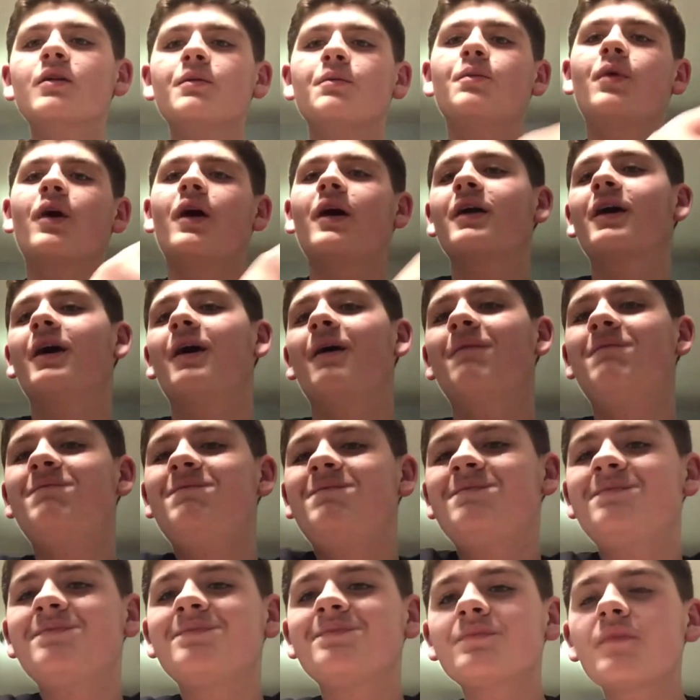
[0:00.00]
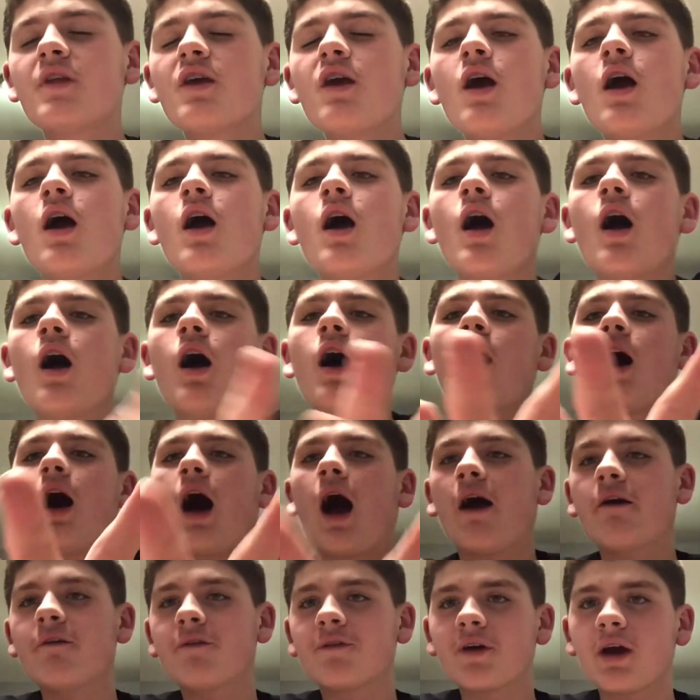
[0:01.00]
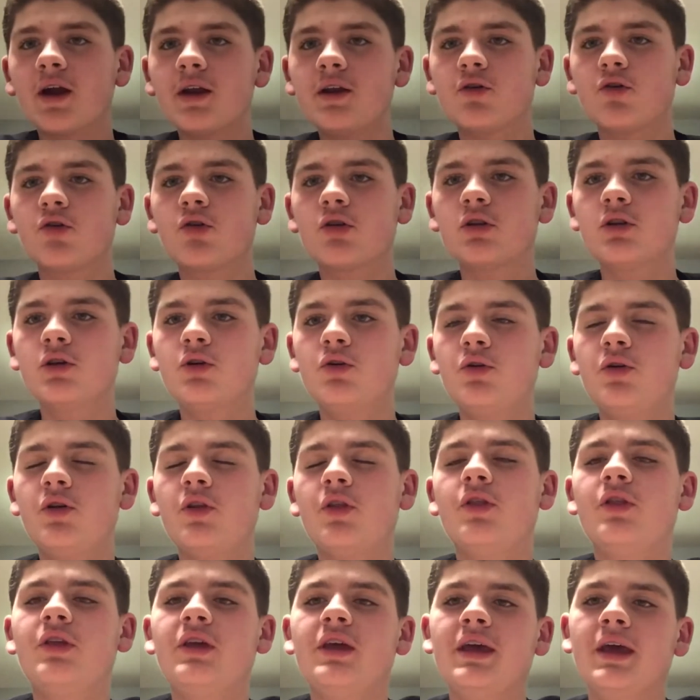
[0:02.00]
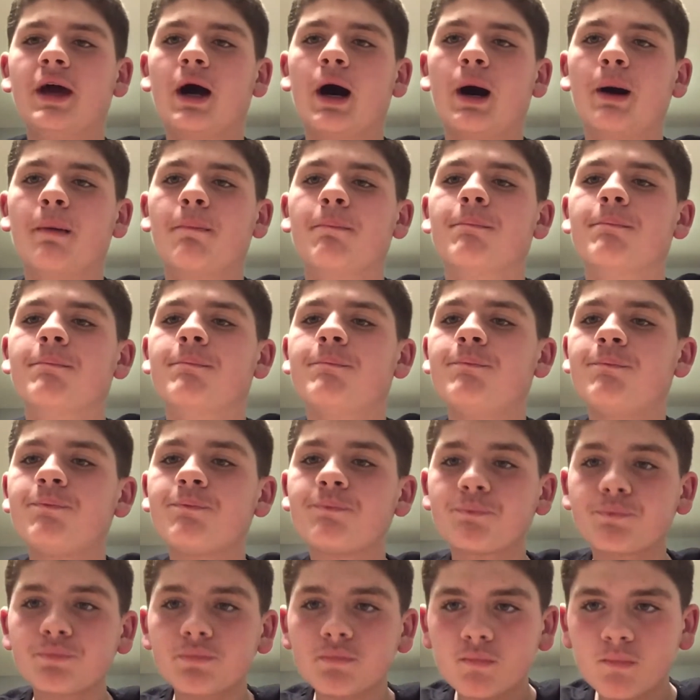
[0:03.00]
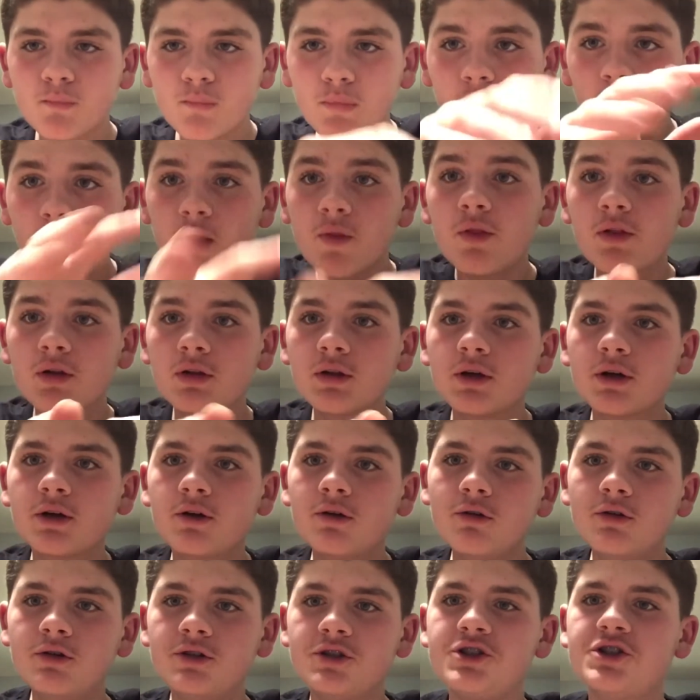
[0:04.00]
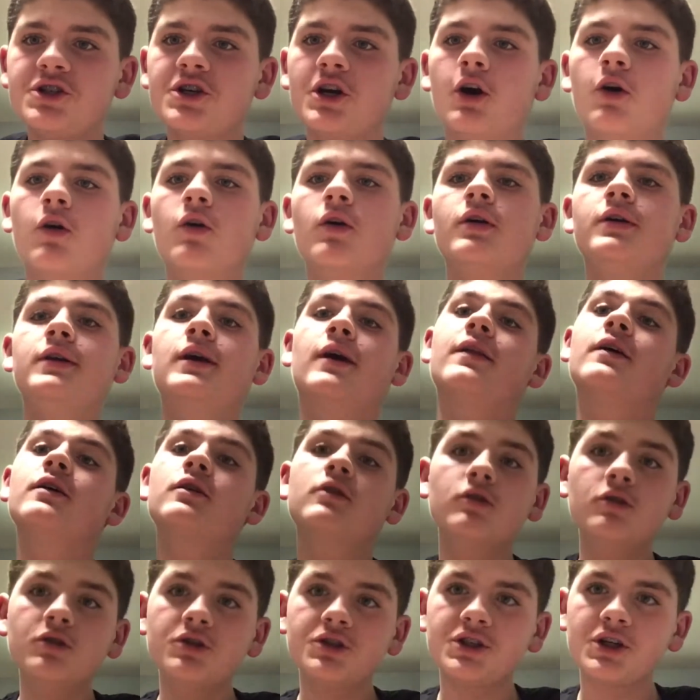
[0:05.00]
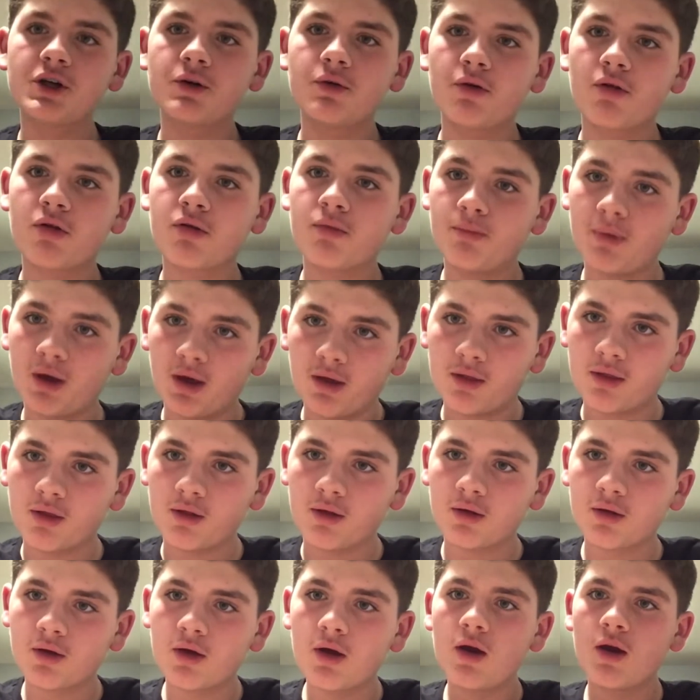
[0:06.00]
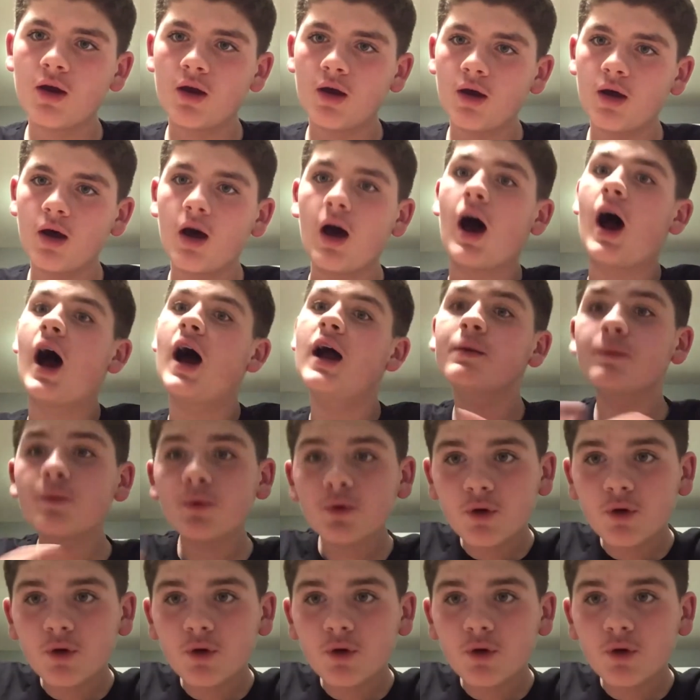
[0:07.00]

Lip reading: But I forgot to include the Lagoon show. Now the Lagoon show was amazing. I didn't